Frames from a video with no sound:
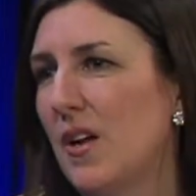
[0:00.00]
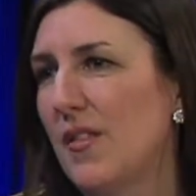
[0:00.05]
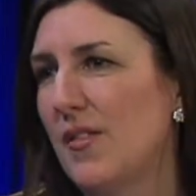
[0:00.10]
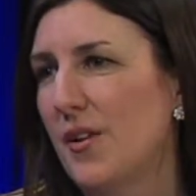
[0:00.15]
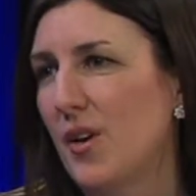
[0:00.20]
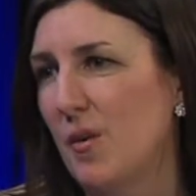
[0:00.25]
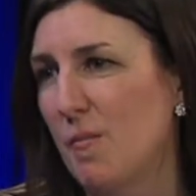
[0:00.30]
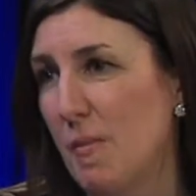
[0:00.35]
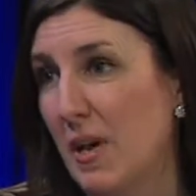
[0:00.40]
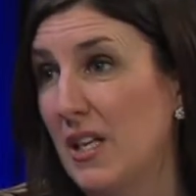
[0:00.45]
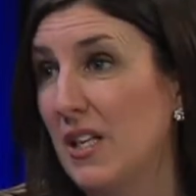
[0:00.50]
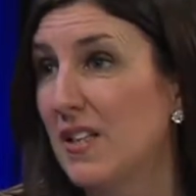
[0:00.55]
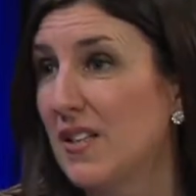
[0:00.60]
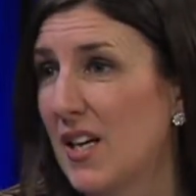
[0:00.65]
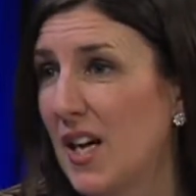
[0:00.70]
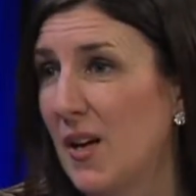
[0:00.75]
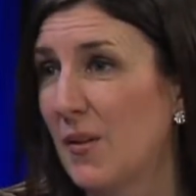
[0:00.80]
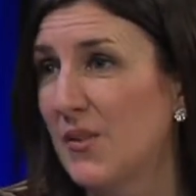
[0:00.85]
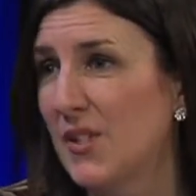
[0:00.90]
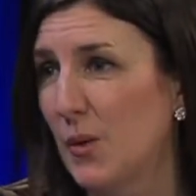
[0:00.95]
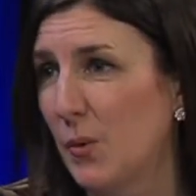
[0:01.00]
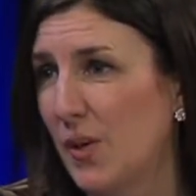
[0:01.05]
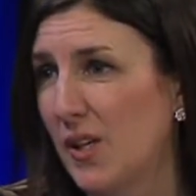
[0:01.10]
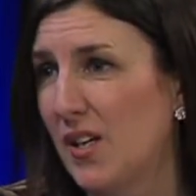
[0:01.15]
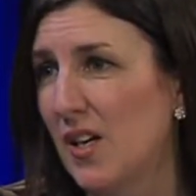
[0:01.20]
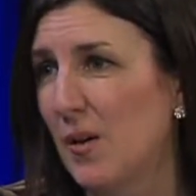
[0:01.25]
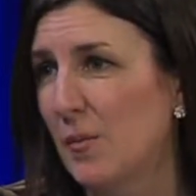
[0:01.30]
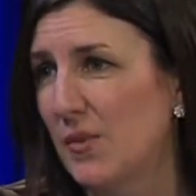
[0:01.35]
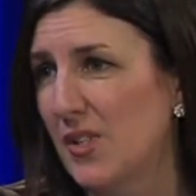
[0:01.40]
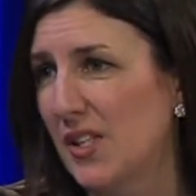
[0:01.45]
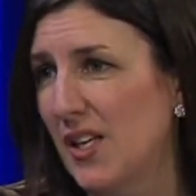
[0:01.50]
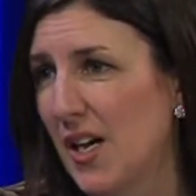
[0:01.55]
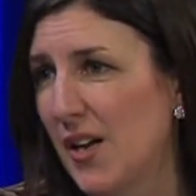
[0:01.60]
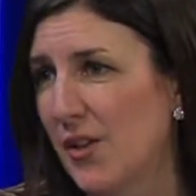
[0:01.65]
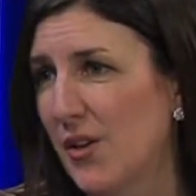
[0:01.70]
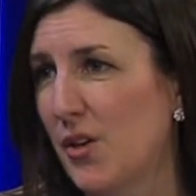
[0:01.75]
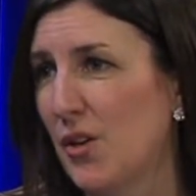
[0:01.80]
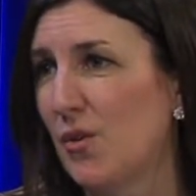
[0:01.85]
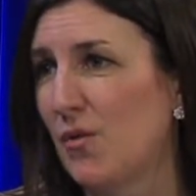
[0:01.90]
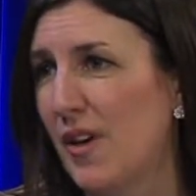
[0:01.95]
there are many times that we come
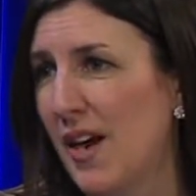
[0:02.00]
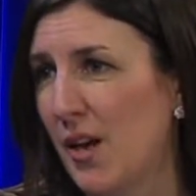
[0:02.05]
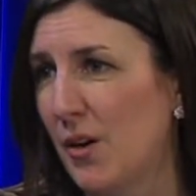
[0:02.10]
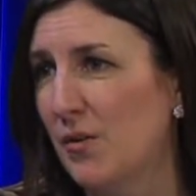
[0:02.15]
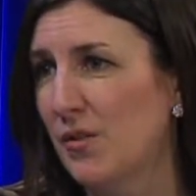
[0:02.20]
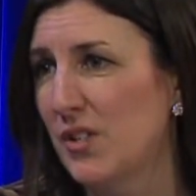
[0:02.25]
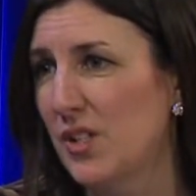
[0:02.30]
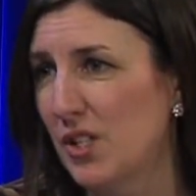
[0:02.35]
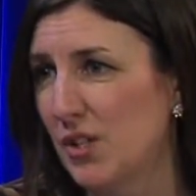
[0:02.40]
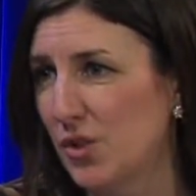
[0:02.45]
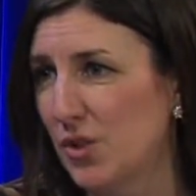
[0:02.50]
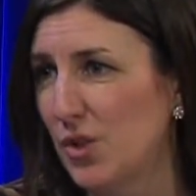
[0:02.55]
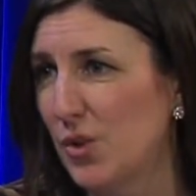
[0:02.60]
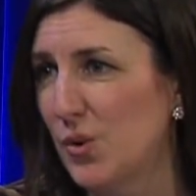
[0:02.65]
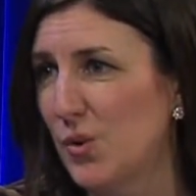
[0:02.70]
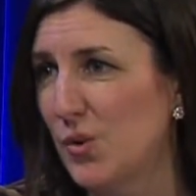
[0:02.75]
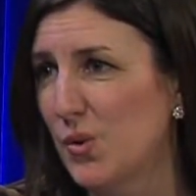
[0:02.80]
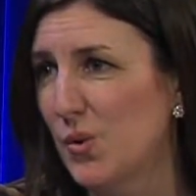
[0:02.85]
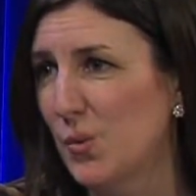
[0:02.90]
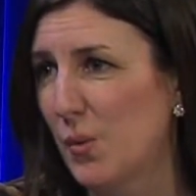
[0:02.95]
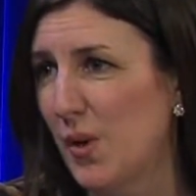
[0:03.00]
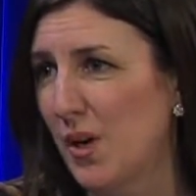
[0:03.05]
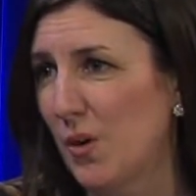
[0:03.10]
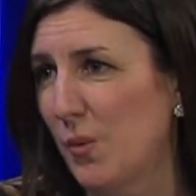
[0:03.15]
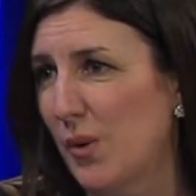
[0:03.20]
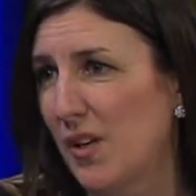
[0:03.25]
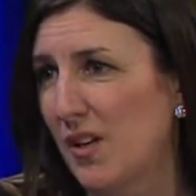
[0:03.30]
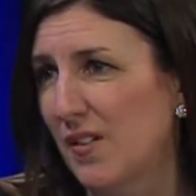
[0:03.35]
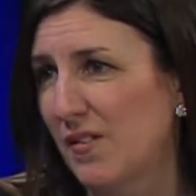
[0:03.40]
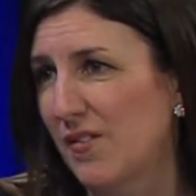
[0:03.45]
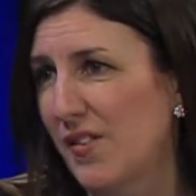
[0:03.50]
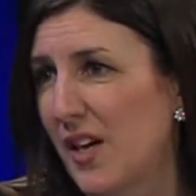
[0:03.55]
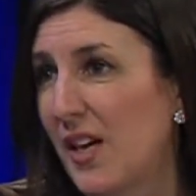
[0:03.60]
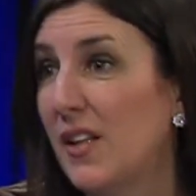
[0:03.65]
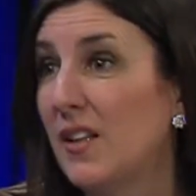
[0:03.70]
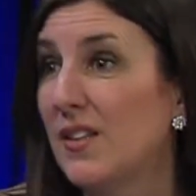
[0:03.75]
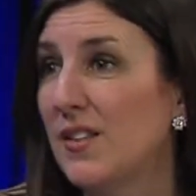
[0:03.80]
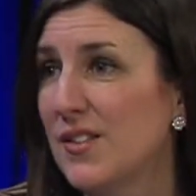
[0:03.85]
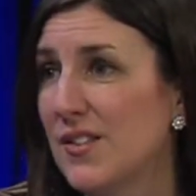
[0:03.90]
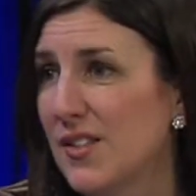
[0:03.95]
together around issues where we can
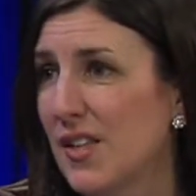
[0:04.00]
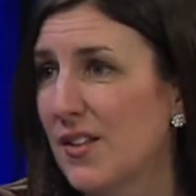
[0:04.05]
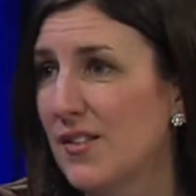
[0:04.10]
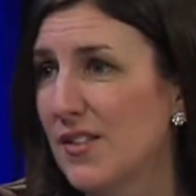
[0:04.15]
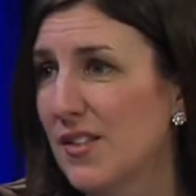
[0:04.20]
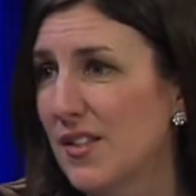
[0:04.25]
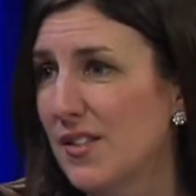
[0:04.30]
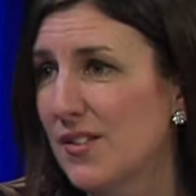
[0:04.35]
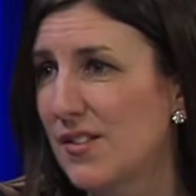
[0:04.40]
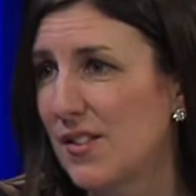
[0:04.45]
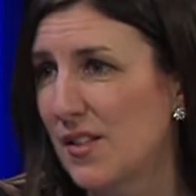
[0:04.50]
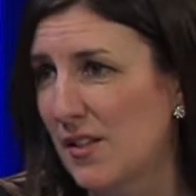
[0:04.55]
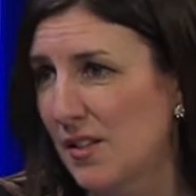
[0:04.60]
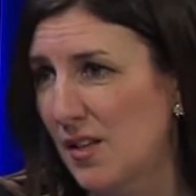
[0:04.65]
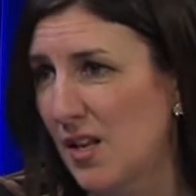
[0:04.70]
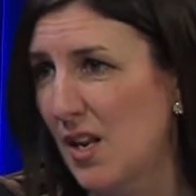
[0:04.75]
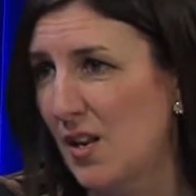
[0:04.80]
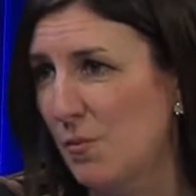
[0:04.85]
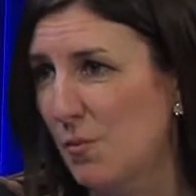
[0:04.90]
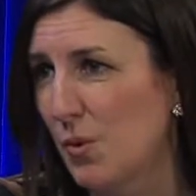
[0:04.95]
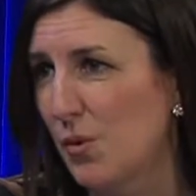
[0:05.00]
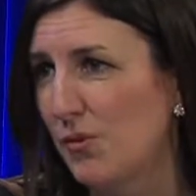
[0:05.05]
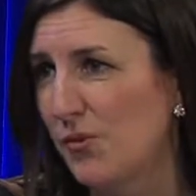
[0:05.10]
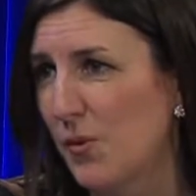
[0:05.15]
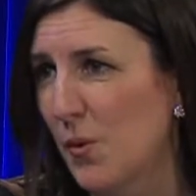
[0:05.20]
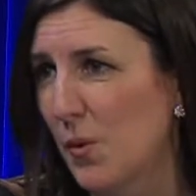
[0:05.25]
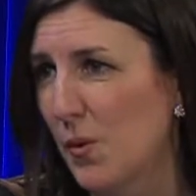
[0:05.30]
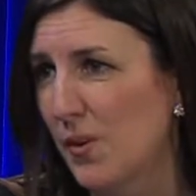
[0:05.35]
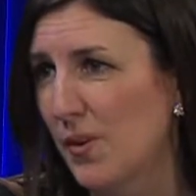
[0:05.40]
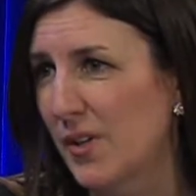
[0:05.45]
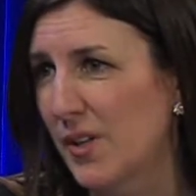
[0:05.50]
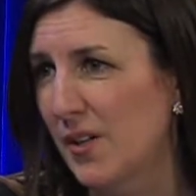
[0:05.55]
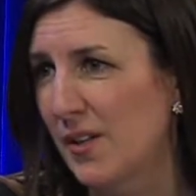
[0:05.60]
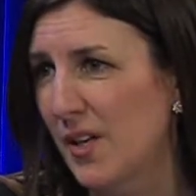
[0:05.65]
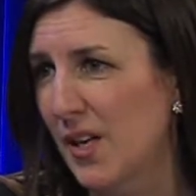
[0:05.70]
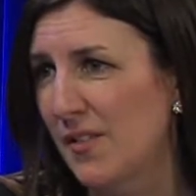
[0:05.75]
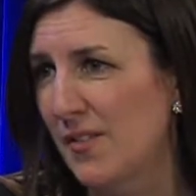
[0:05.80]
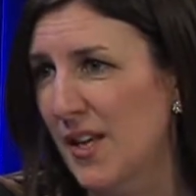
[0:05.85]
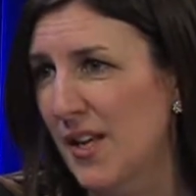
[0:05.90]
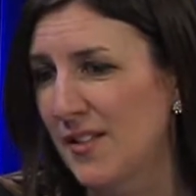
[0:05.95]
find consensus and, and move forward. And,
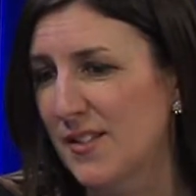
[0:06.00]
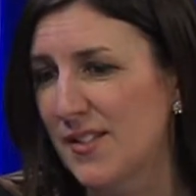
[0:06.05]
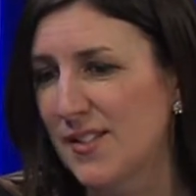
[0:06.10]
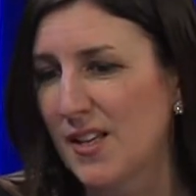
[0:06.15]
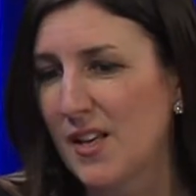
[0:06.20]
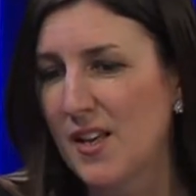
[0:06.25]
and that's,